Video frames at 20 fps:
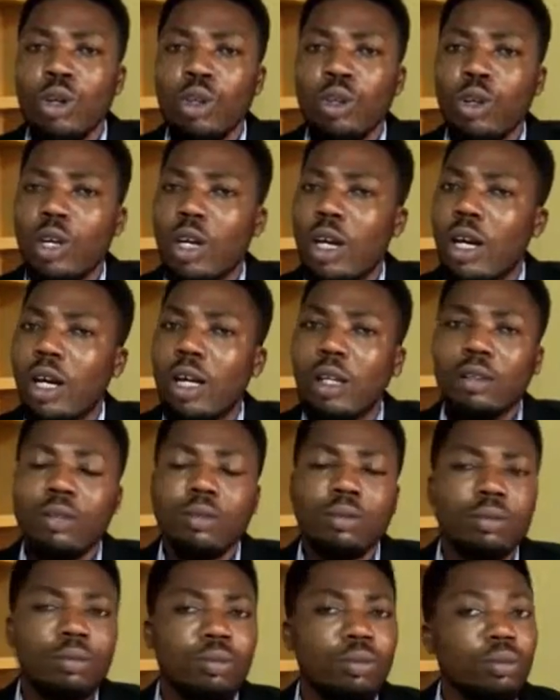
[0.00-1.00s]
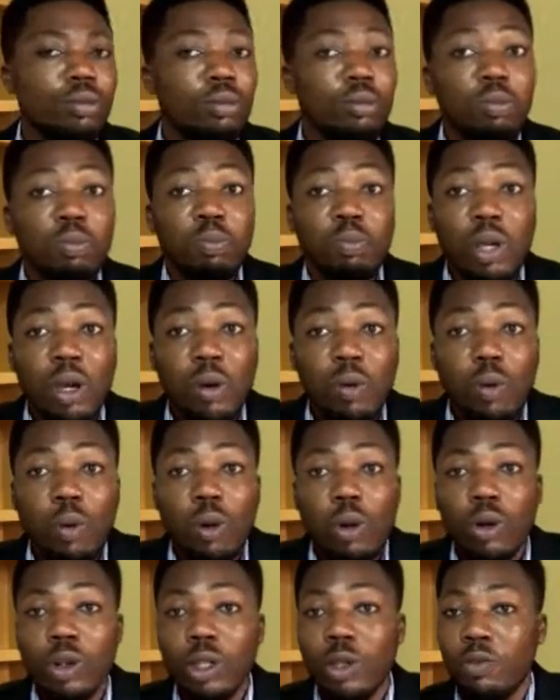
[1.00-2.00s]
You can pick
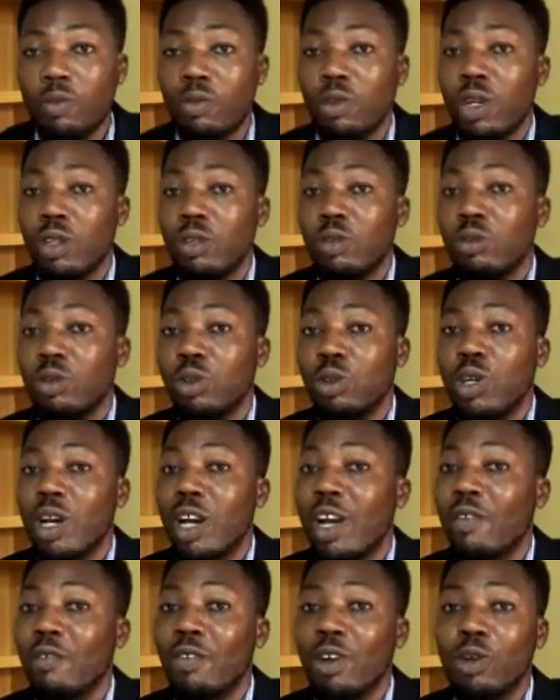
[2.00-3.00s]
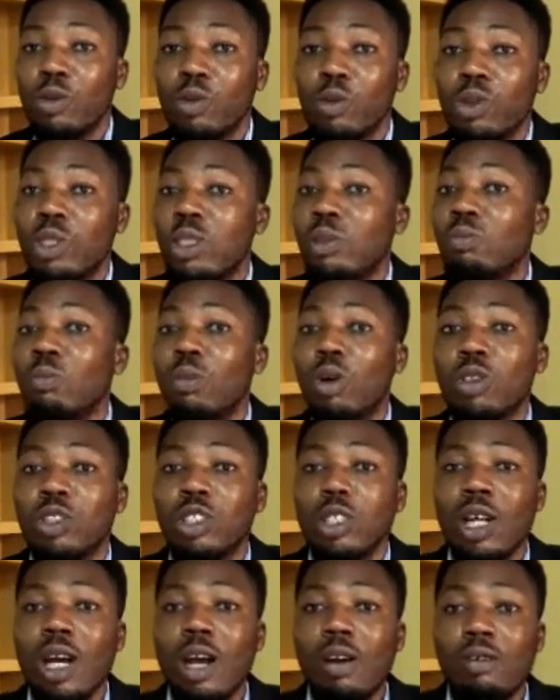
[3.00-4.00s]
one if you know that you're very good in much
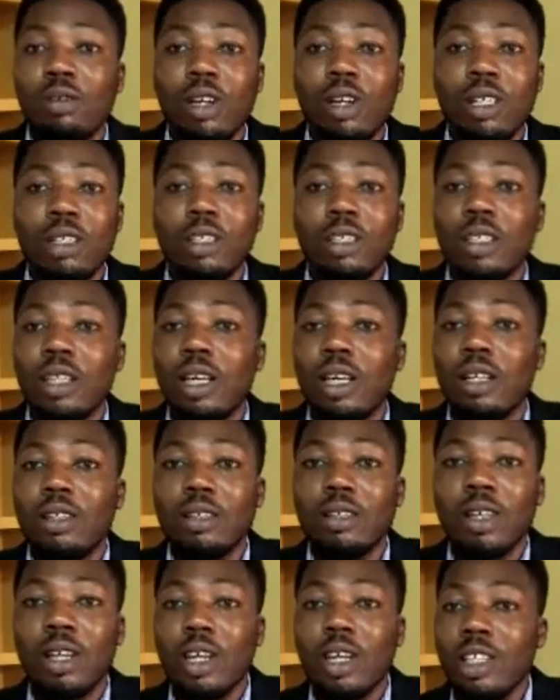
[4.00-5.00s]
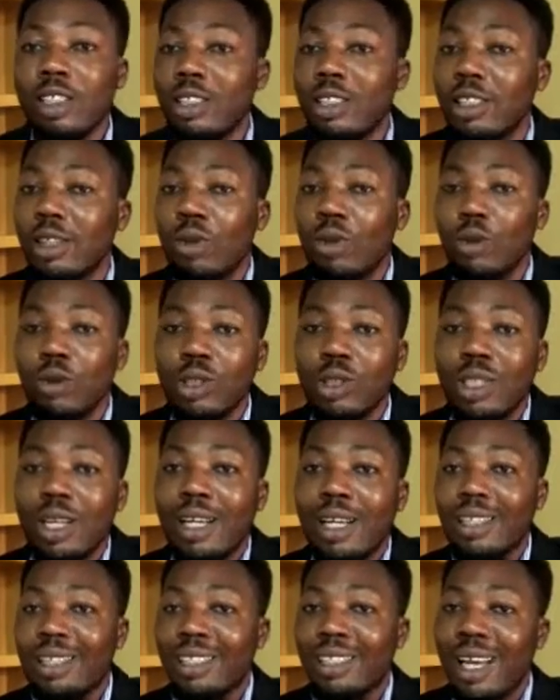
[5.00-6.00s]
in calculating and decoding
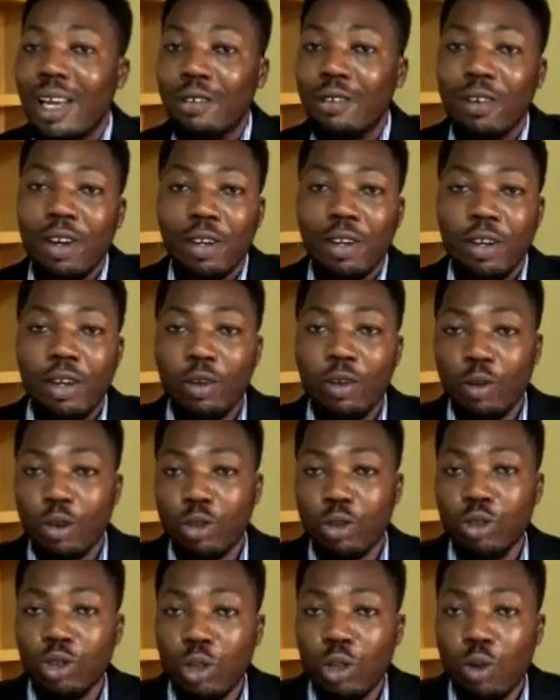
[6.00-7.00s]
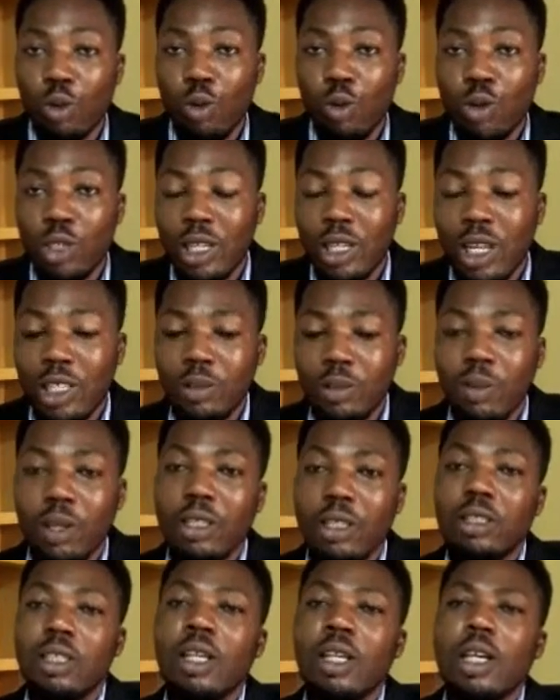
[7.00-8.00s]
and decipher. You can go into the coding
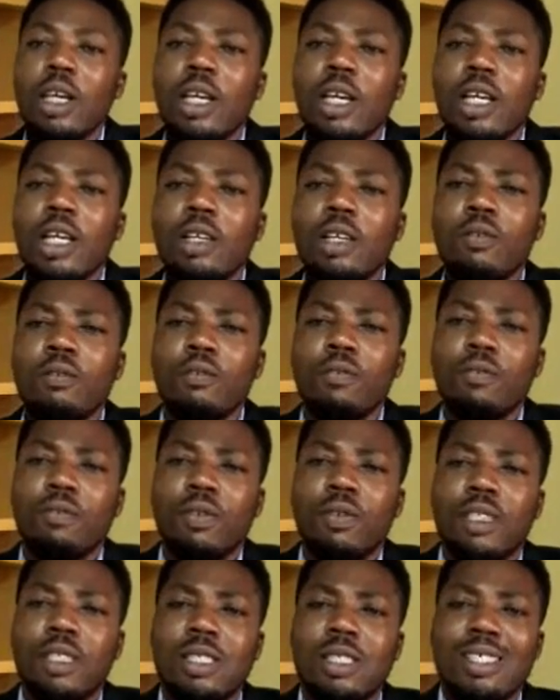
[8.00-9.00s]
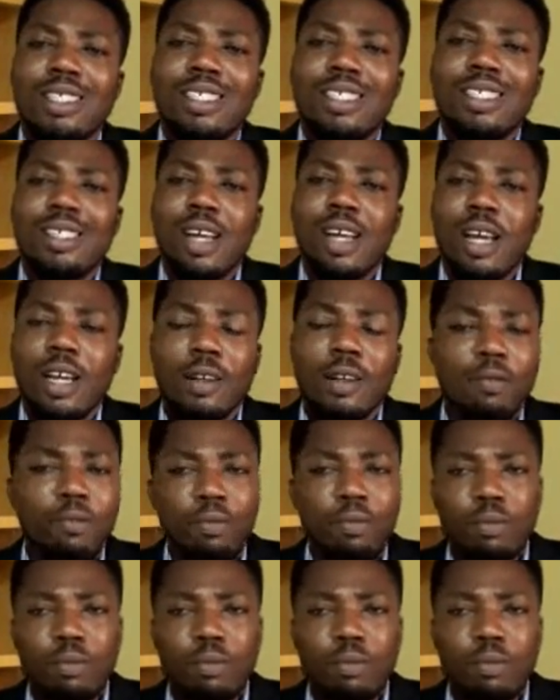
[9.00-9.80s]
aspect. If it's the design